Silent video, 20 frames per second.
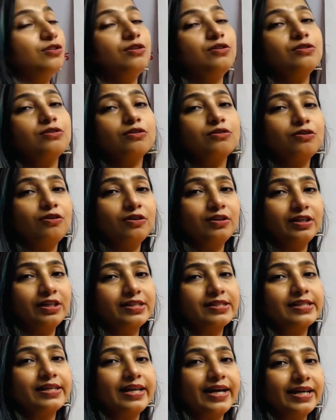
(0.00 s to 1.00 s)
also called
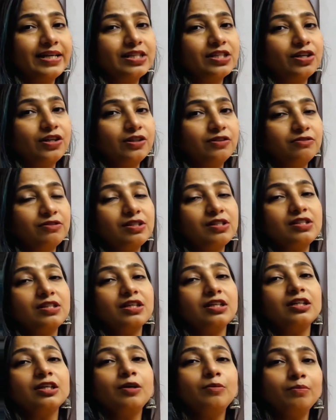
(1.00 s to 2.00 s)
as light
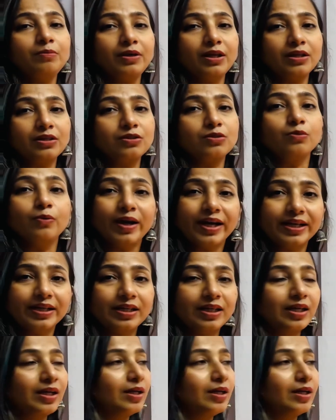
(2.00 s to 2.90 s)
harvesting complex. Why?